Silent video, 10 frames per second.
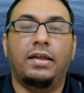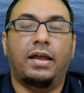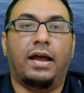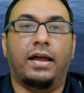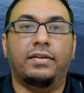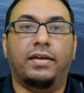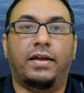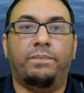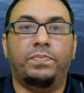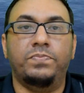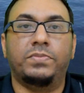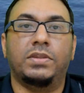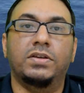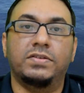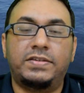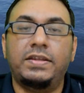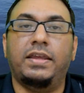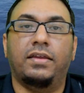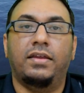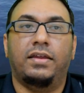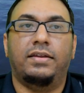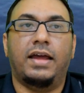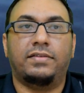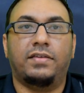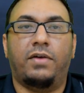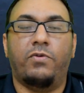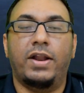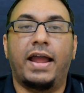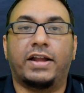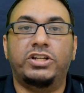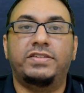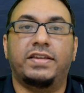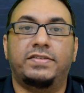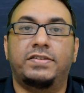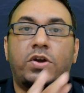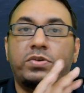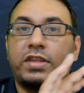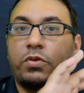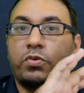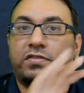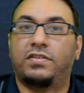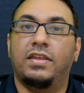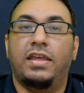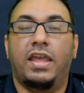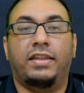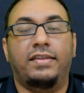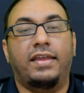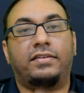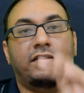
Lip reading: And you'll see that when I actually tested it out, they